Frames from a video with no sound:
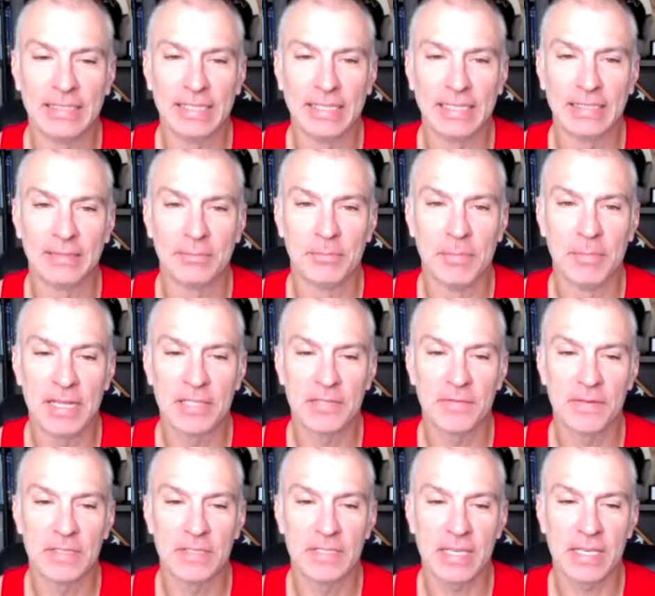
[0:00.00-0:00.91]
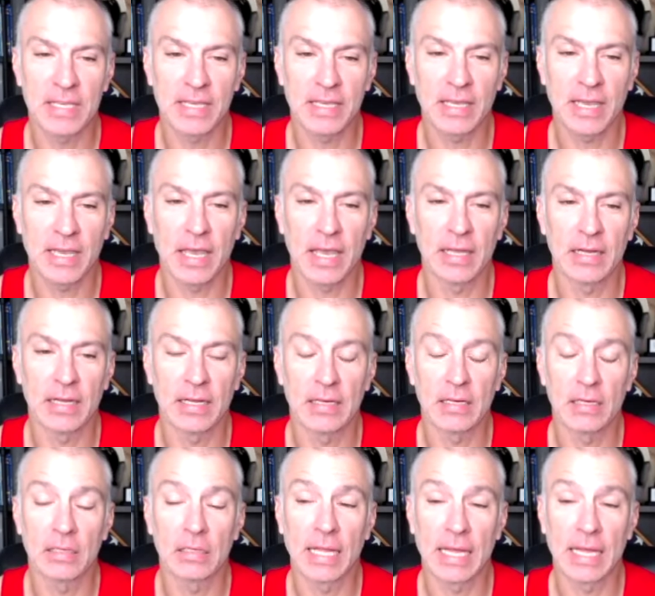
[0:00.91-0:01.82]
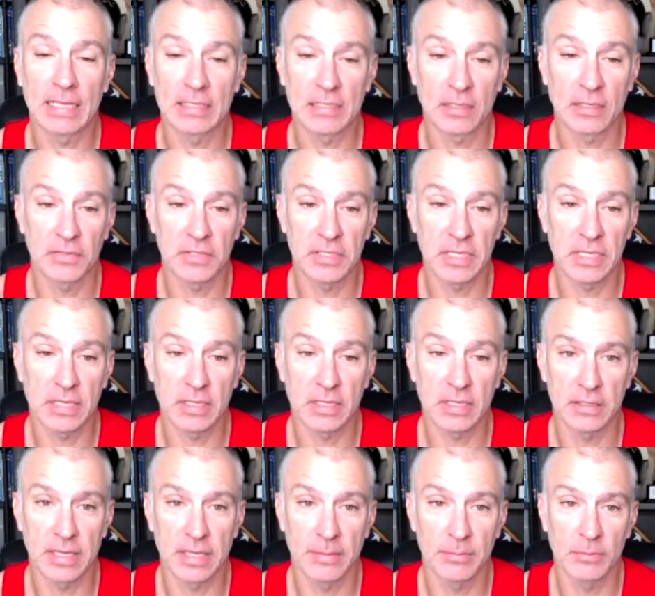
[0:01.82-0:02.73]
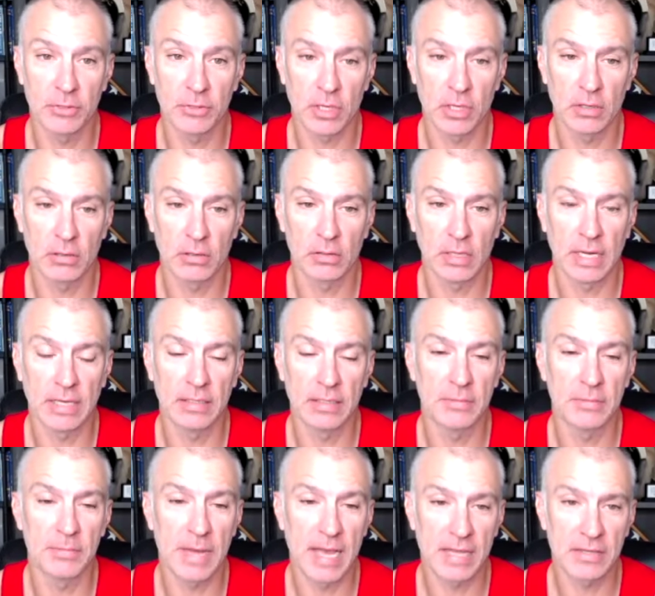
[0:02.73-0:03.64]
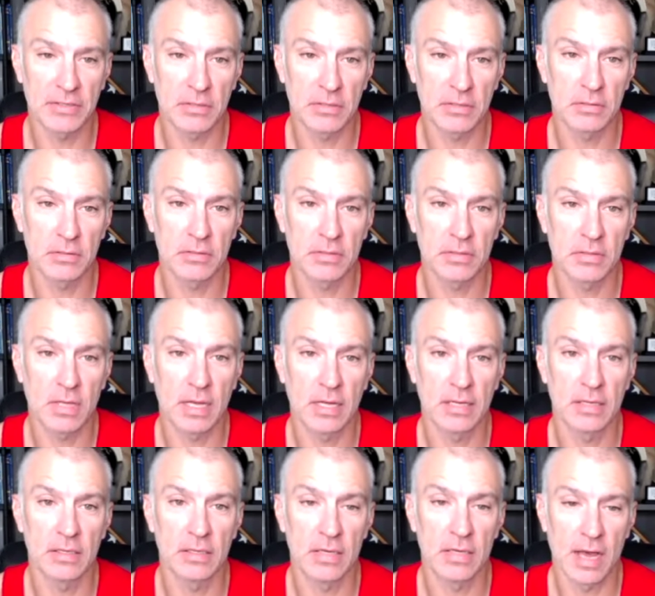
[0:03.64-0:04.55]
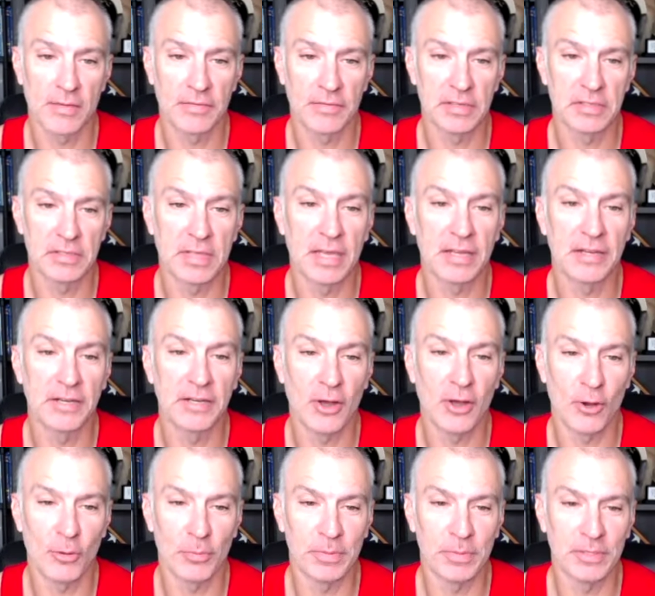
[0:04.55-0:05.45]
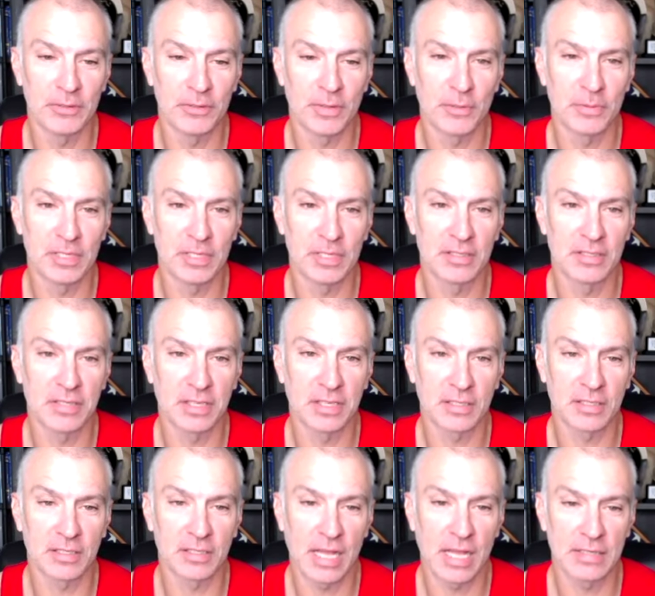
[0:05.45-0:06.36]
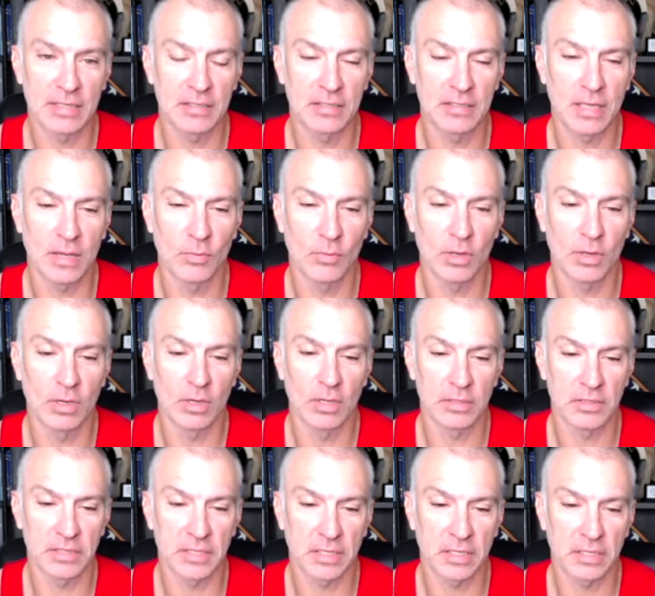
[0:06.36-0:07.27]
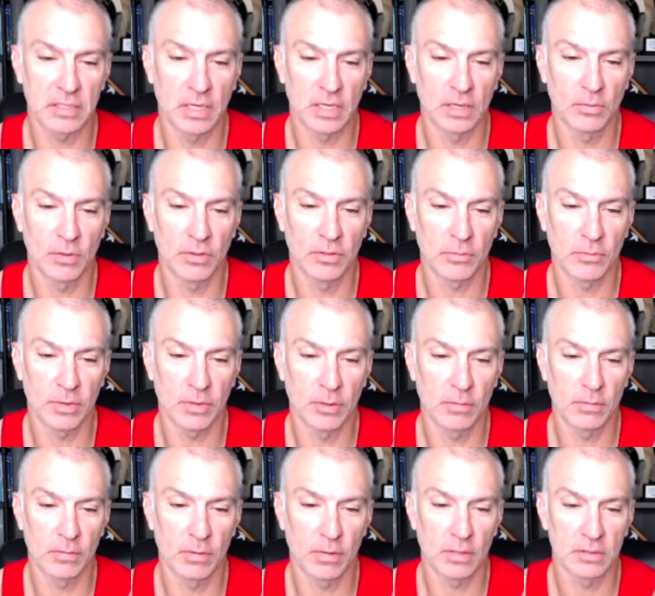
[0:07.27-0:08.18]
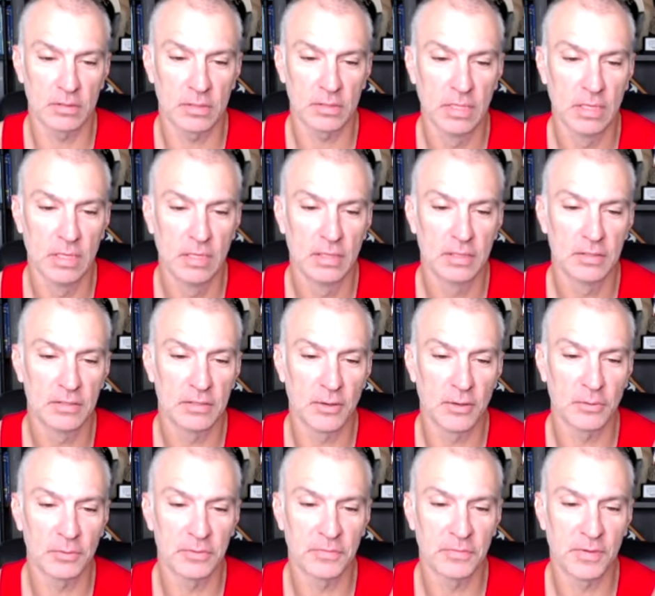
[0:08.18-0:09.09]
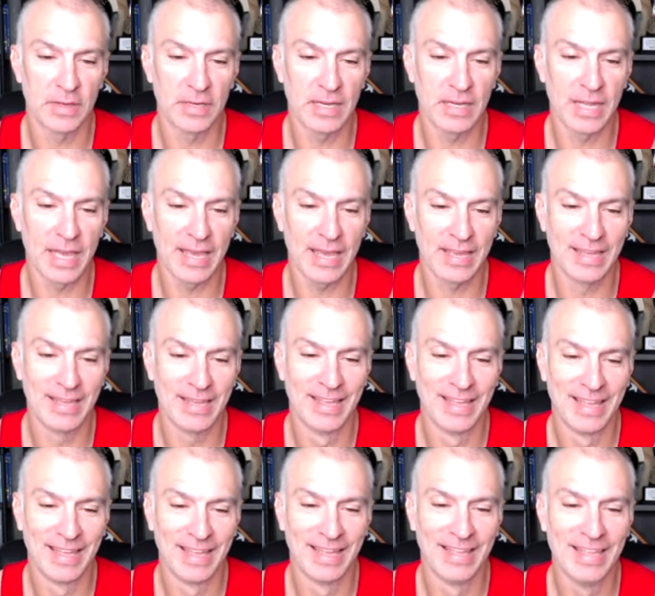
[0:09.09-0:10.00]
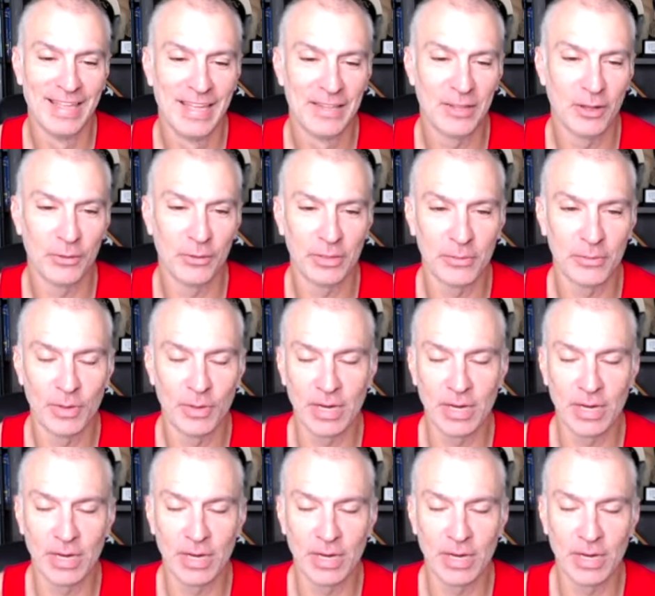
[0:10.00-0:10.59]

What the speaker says: did men's physique and I did classic physique at the same show. I did masters, I did novice, I did open. So I was in 6 classes. I won all 6 and I won 3 overalls. So it was a fun day. The only one